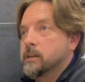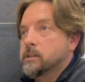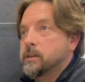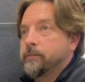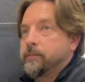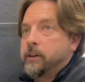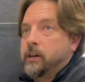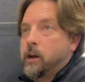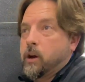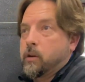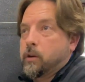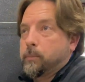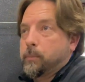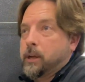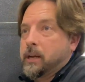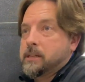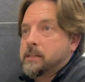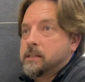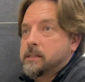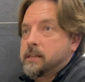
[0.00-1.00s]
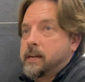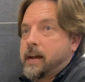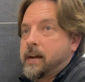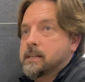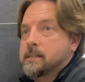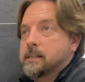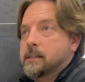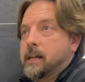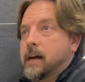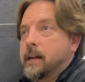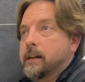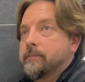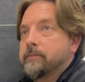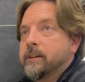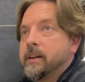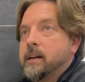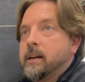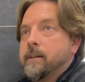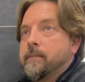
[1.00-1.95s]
So if you go to places that has a lot of